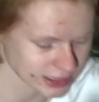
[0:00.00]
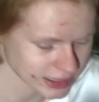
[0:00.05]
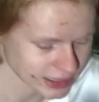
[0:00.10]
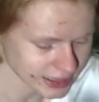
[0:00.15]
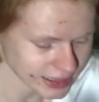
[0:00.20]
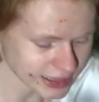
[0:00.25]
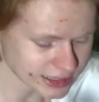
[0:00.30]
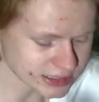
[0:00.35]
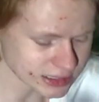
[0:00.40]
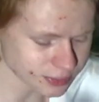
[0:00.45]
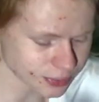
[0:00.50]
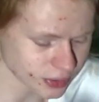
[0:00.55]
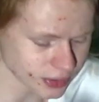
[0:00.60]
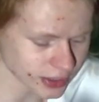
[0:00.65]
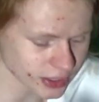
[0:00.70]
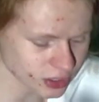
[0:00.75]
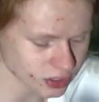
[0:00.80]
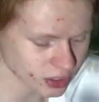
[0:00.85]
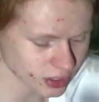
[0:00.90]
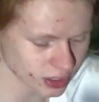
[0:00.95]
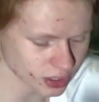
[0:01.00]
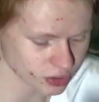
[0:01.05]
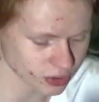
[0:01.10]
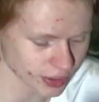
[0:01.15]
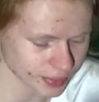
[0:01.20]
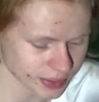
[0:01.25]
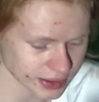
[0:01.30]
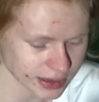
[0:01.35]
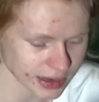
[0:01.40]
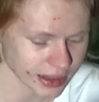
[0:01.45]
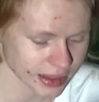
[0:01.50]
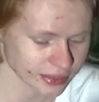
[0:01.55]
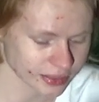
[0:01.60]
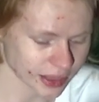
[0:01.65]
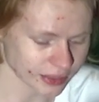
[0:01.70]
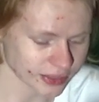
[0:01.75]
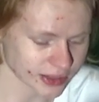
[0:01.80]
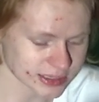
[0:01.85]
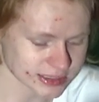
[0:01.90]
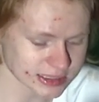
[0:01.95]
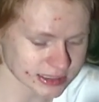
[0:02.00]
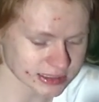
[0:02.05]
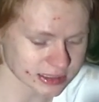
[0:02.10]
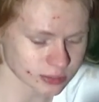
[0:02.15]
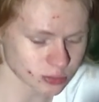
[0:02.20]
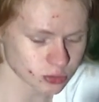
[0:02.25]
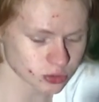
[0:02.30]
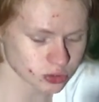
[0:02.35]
is a pretty good agreement that the system will